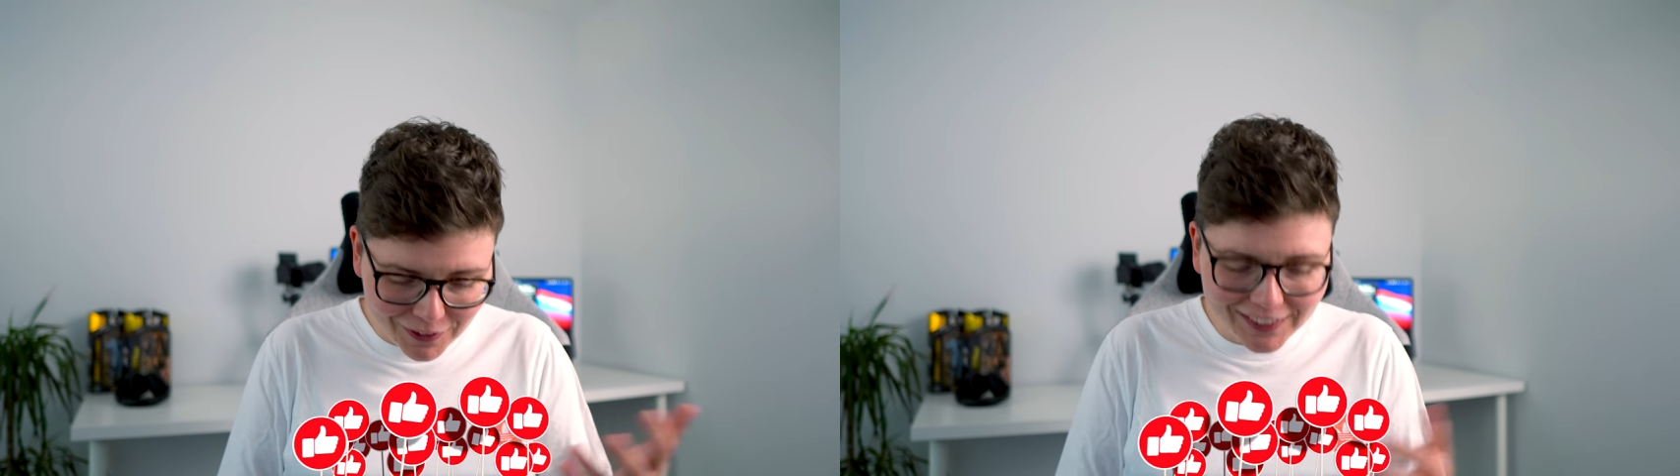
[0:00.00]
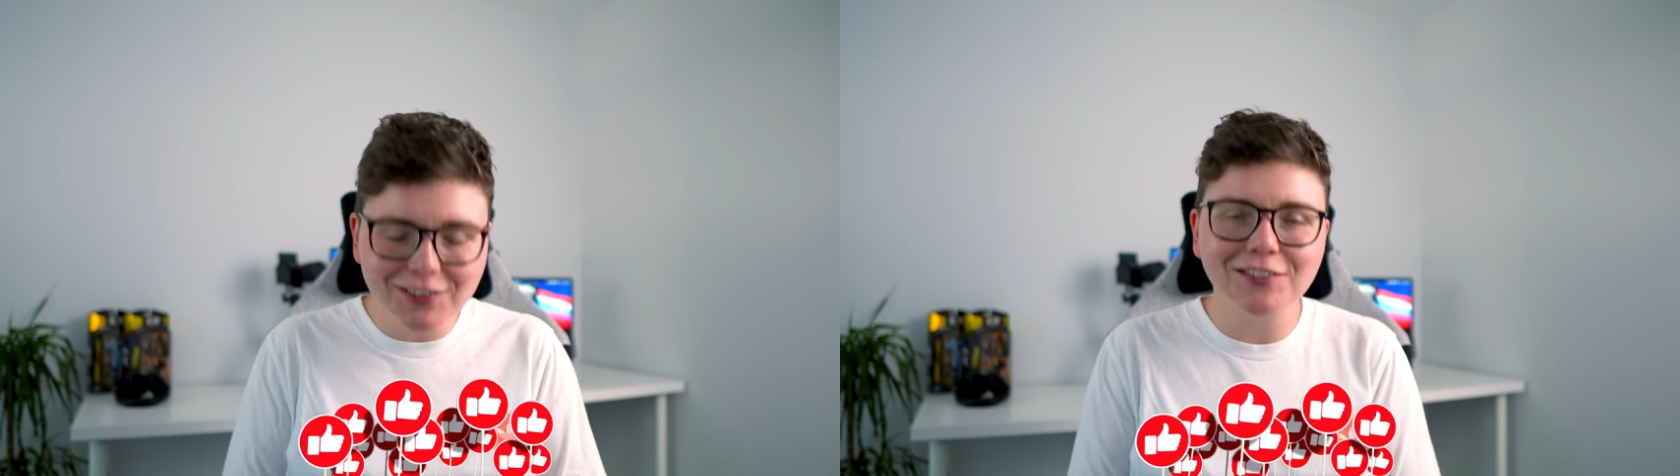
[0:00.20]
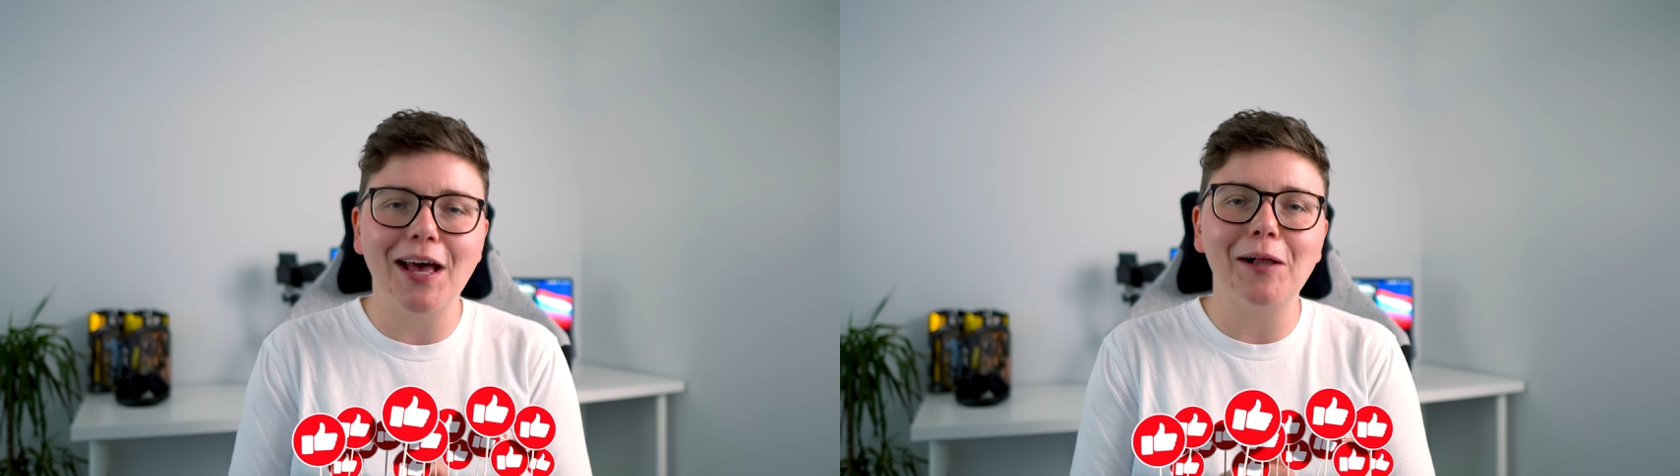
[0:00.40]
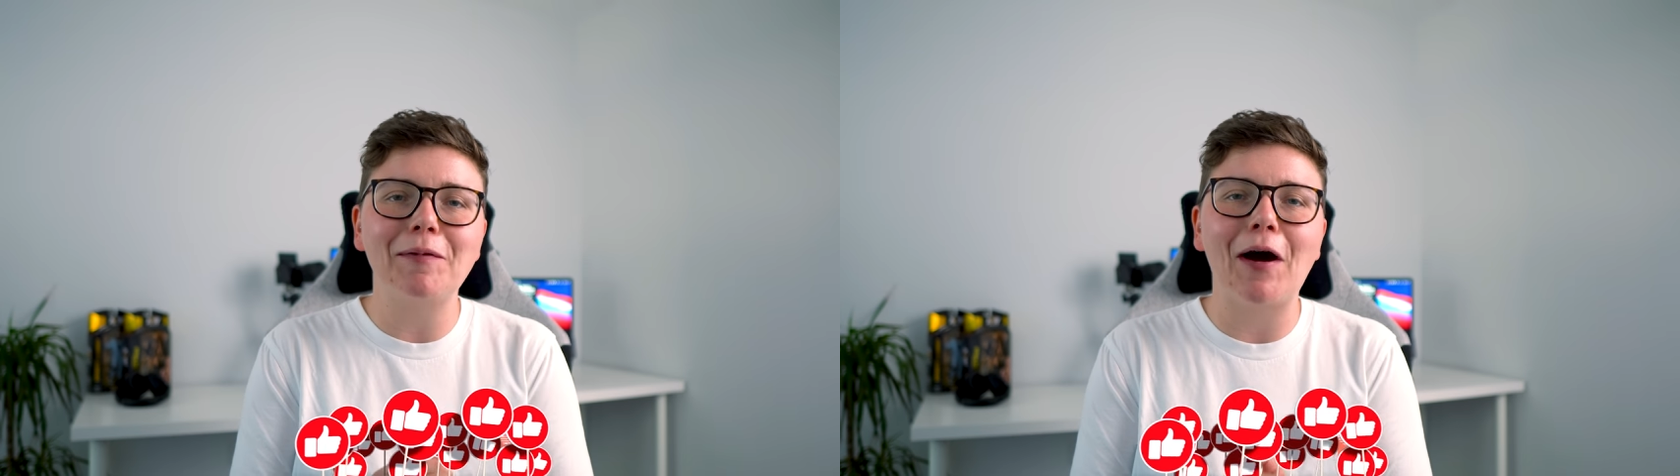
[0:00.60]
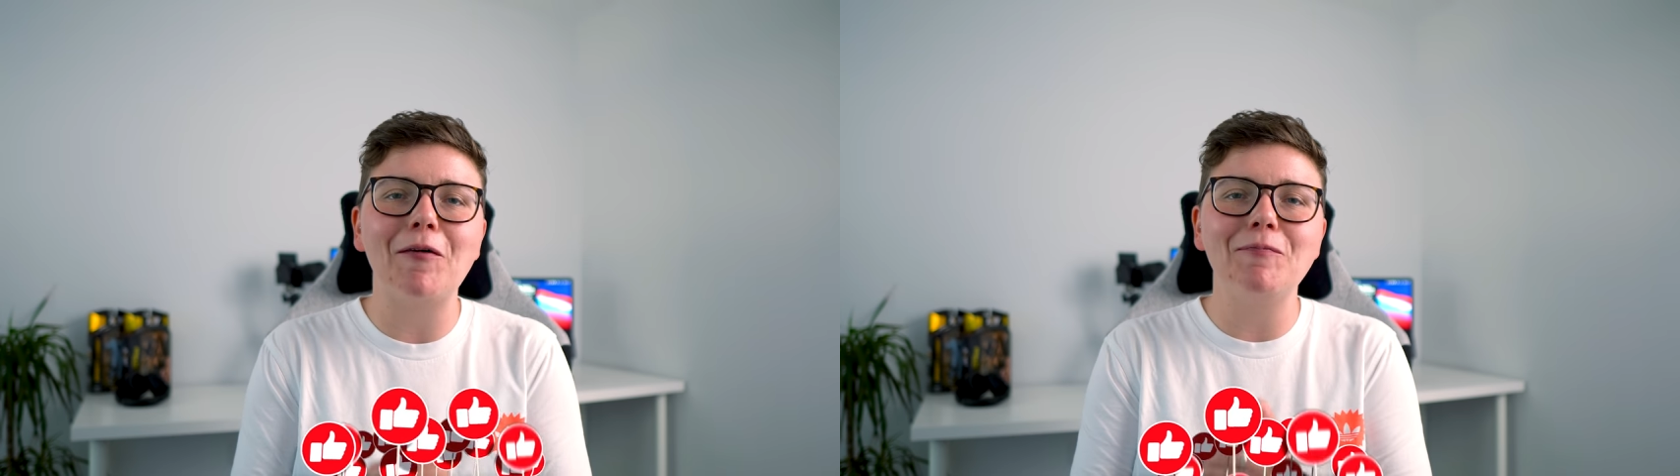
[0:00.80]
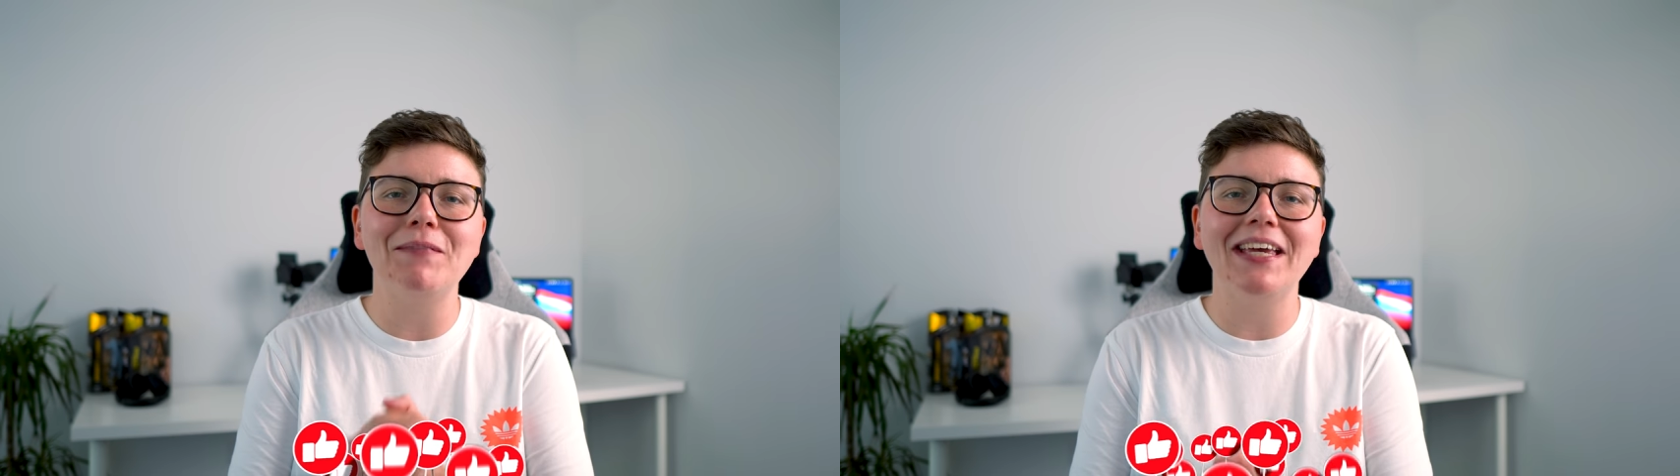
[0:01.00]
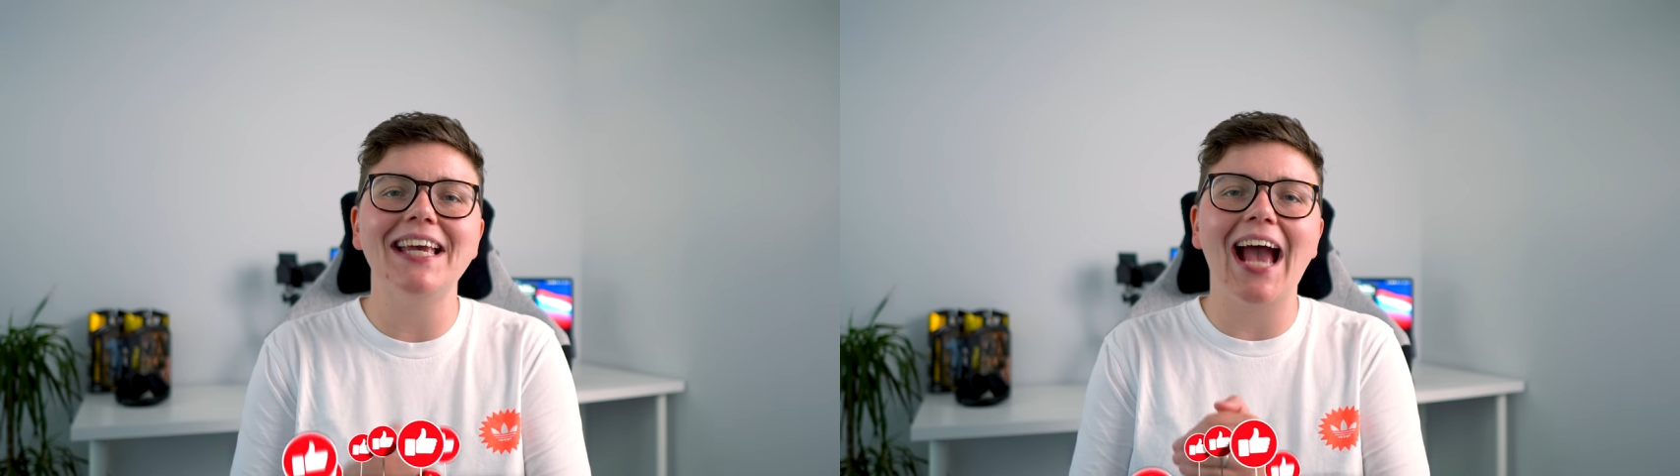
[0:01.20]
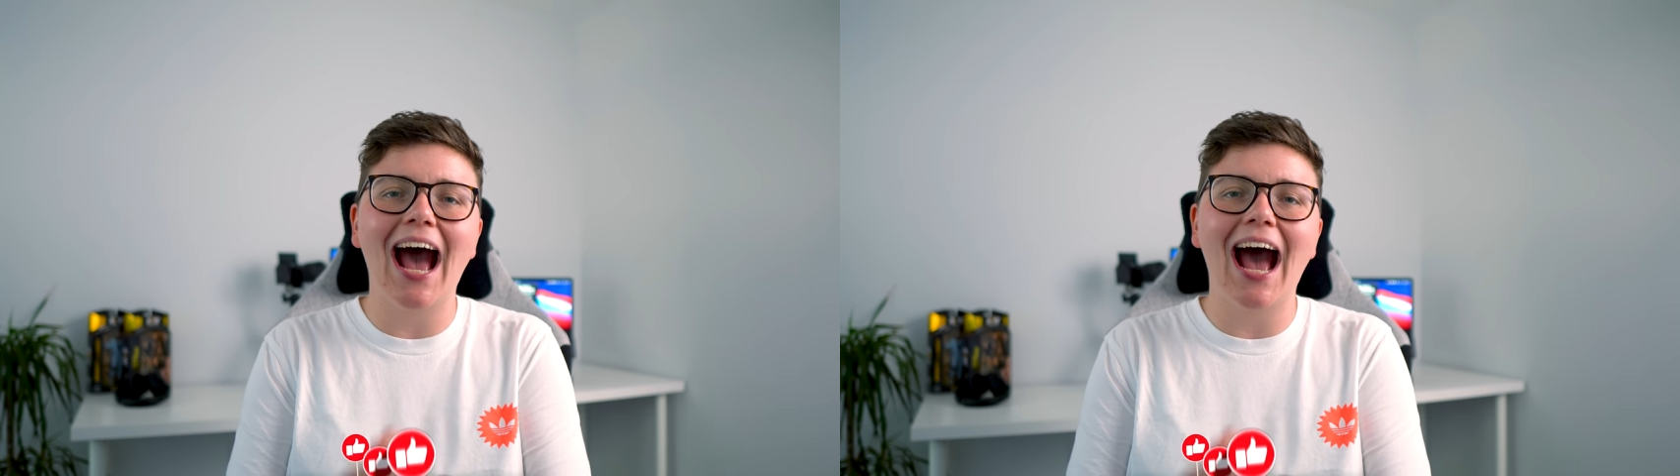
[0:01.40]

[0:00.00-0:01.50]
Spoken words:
really does help out me